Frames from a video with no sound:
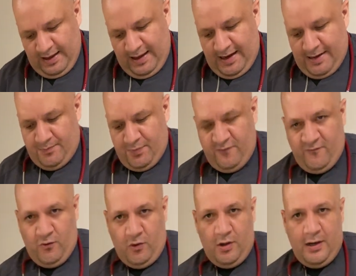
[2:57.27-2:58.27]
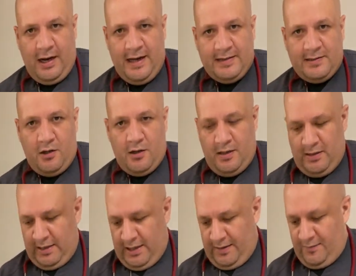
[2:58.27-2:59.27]
And before I started
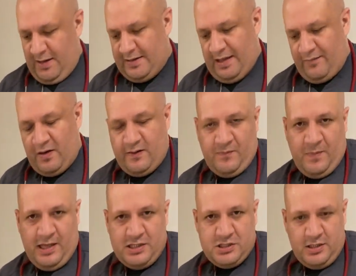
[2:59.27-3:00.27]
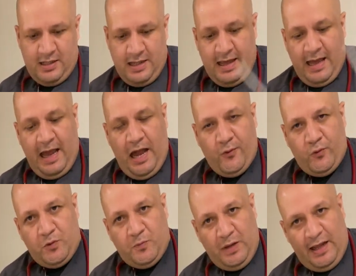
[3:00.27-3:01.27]
examining the patient, I would